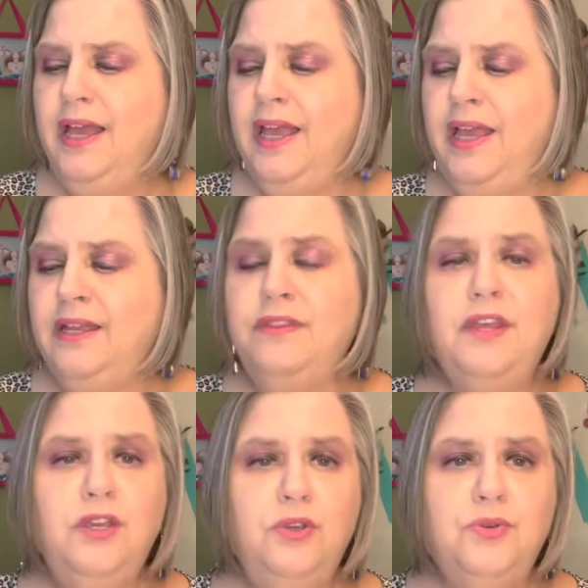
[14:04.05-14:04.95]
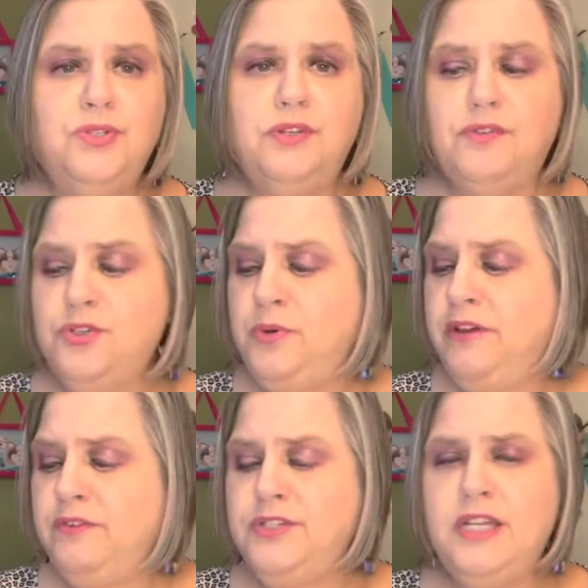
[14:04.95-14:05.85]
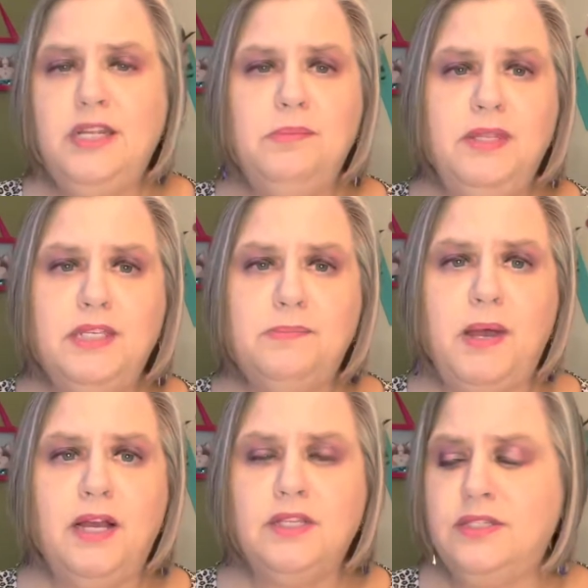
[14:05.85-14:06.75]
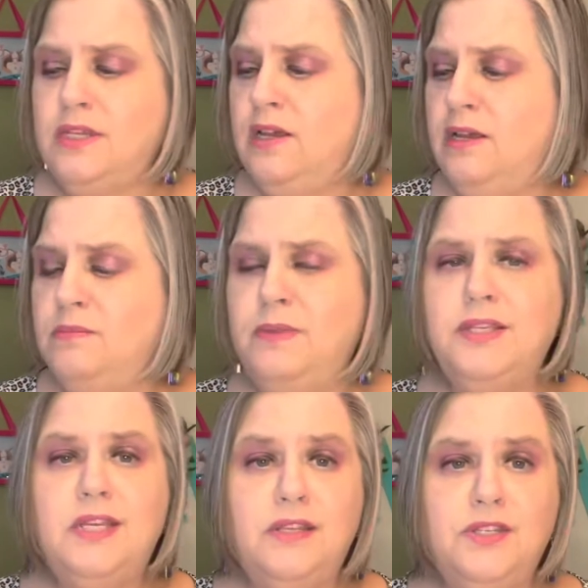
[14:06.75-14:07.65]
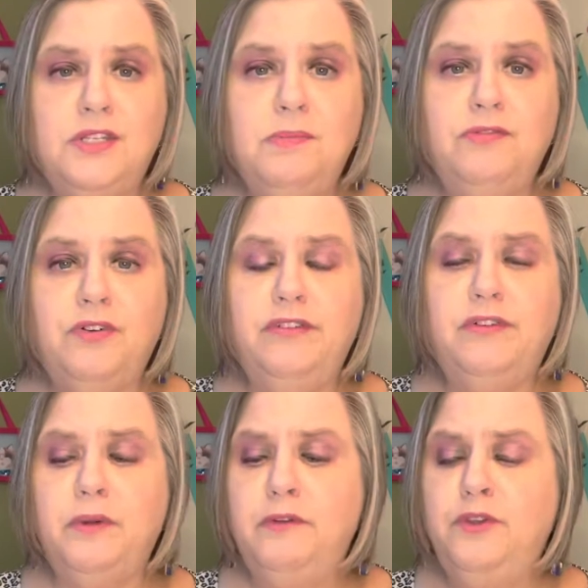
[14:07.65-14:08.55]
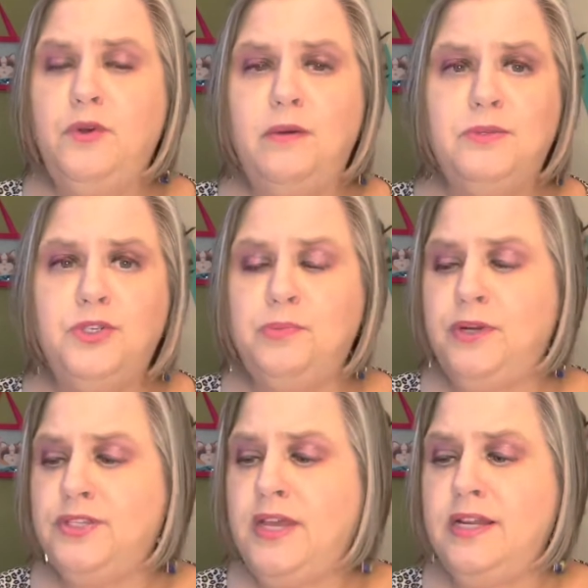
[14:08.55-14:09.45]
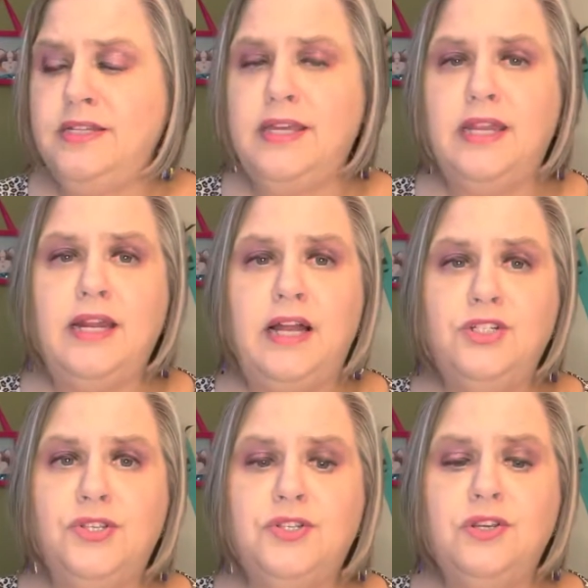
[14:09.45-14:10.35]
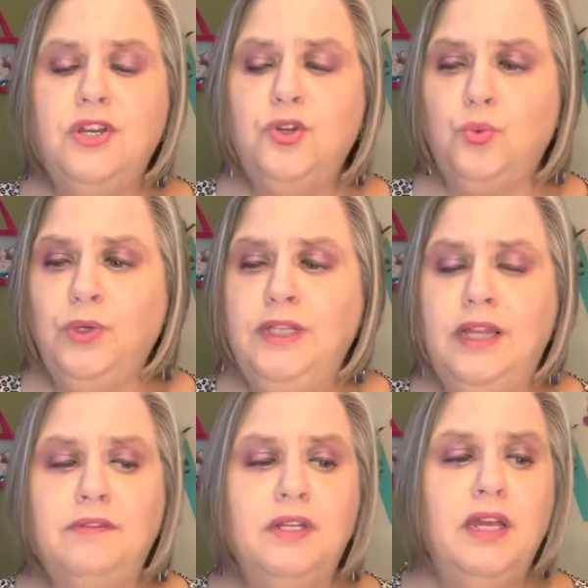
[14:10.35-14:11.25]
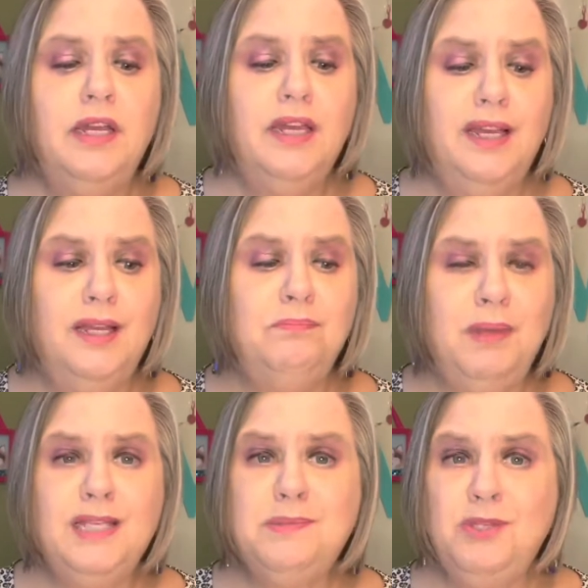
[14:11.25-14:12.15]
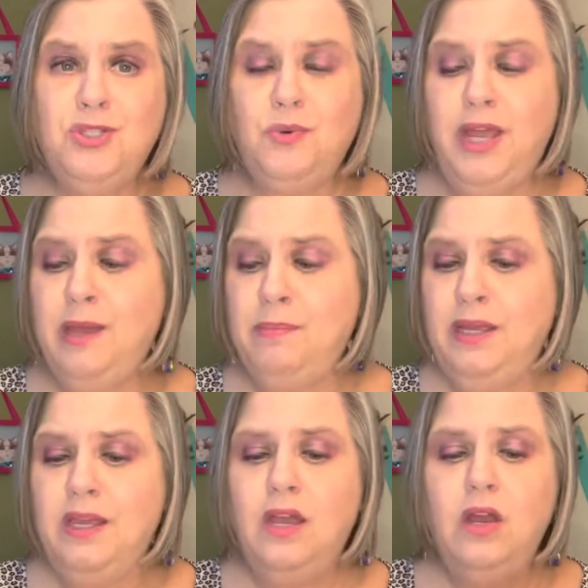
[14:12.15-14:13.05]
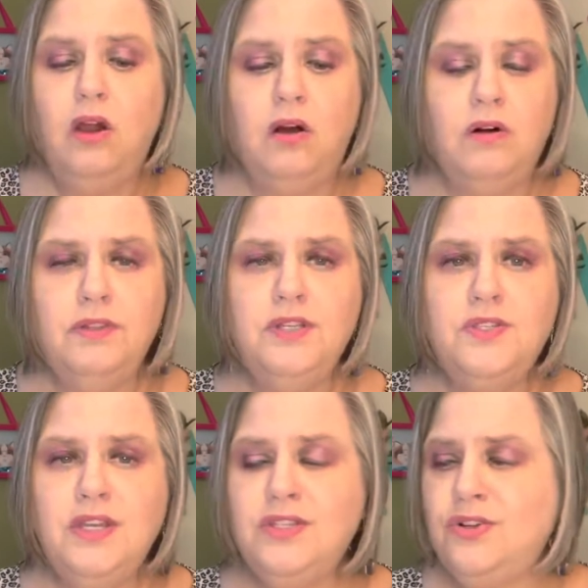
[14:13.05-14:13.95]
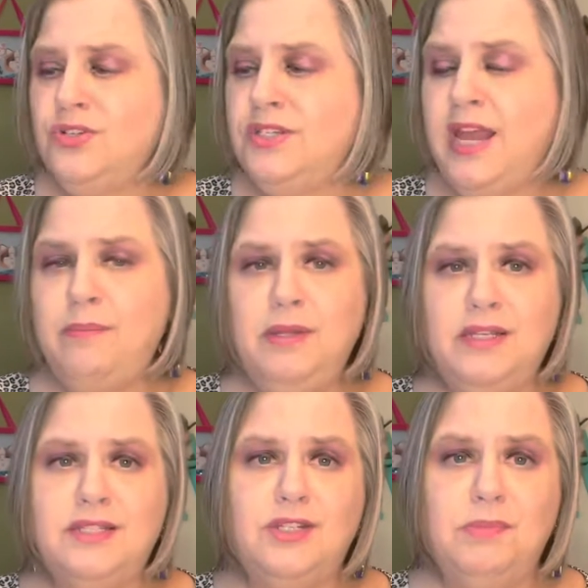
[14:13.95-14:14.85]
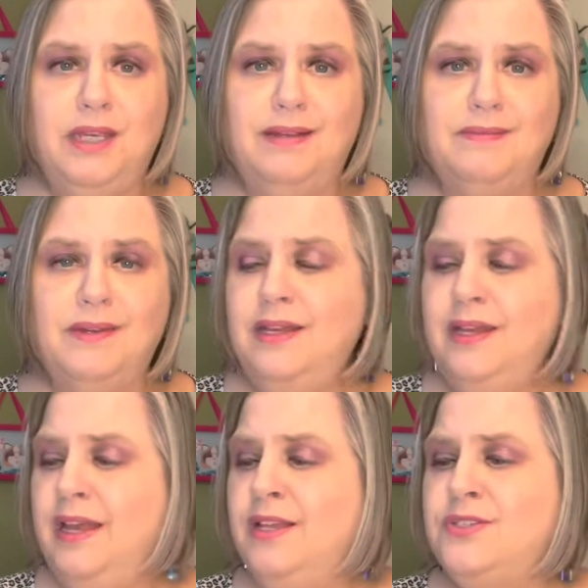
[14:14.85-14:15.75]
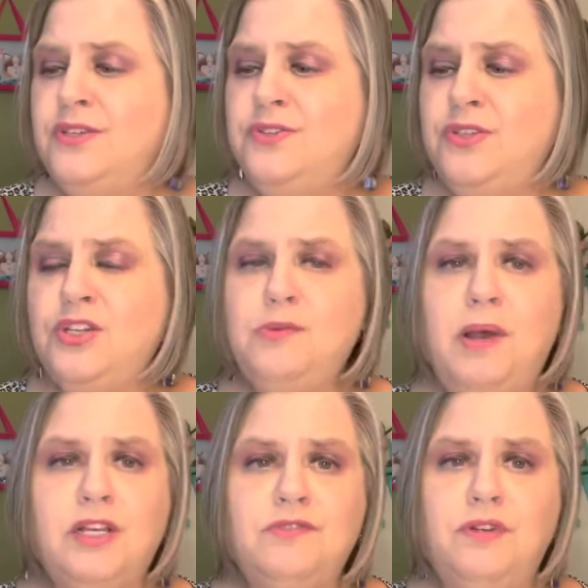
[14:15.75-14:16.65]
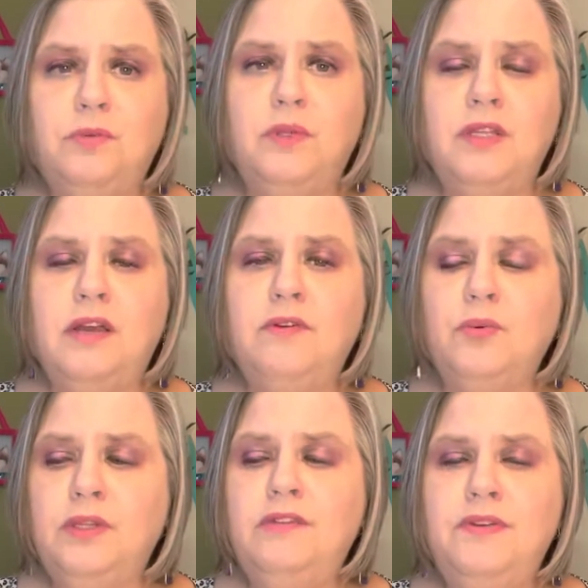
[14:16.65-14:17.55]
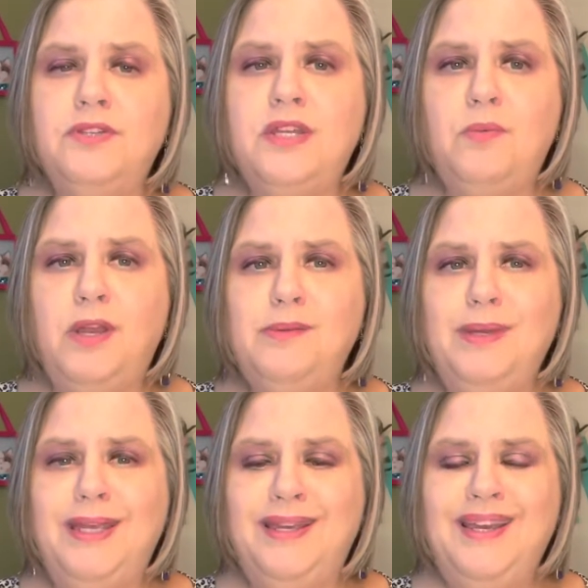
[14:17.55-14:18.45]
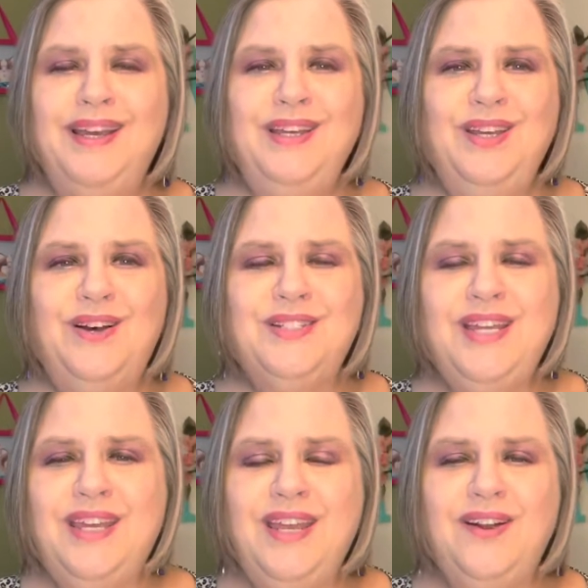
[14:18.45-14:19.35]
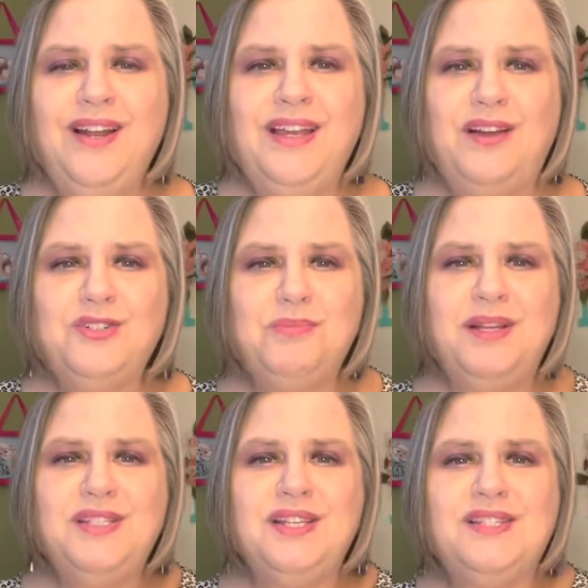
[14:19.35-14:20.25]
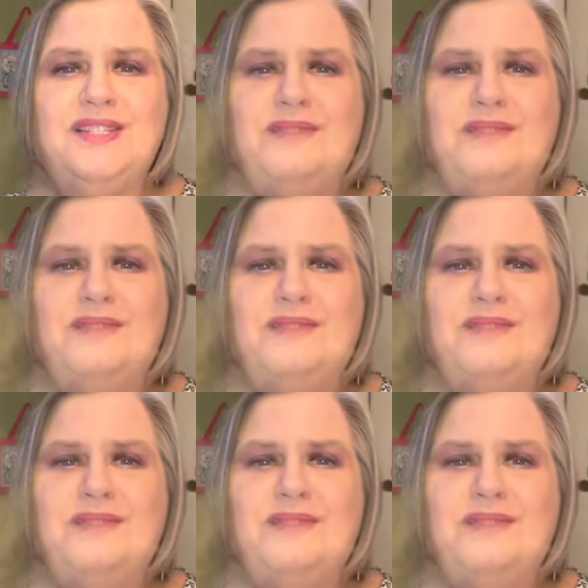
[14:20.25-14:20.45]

And thank you, Silver Swag, for sending me this box. They sent this to me free for review. I'm super excited to get it. I just really love it. It makes me so happy. All these things are just happiness to me. It's such a box filled with love. It really feels that way to me. Y'all take care and count your blessings.